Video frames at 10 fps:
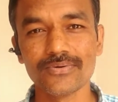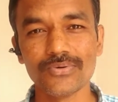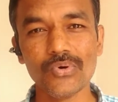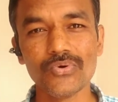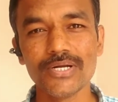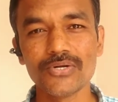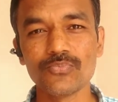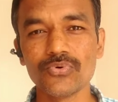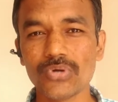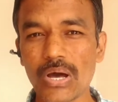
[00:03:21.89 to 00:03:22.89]
No need to
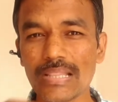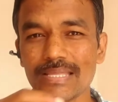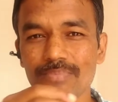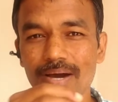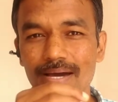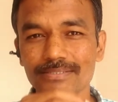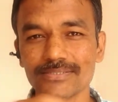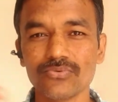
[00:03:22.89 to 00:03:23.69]
put all the marks,